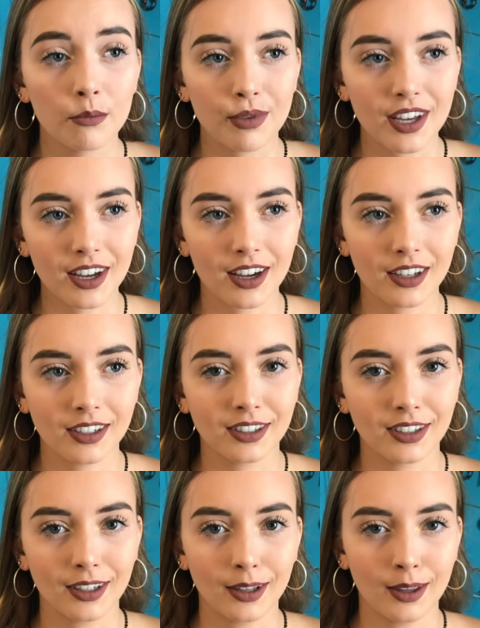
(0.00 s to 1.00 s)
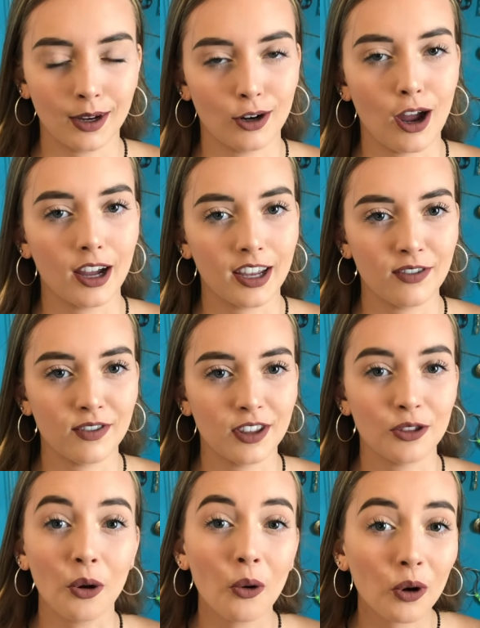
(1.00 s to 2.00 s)
because they're not
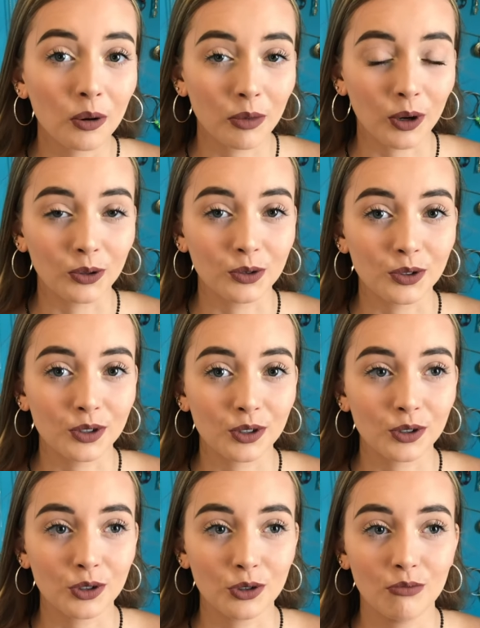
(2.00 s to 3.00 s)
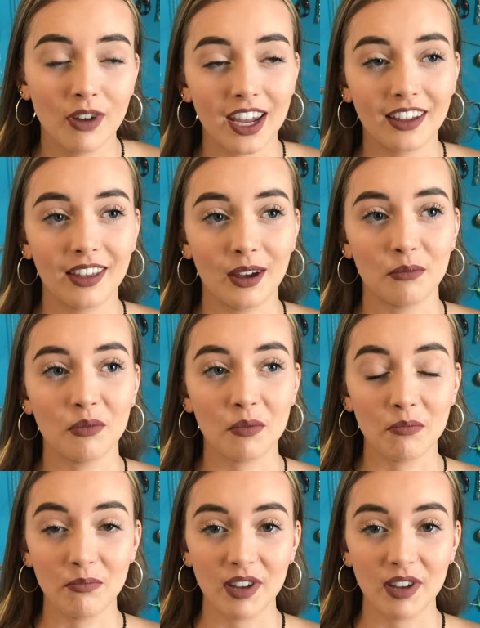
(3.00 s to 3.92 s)
given the hormones to make them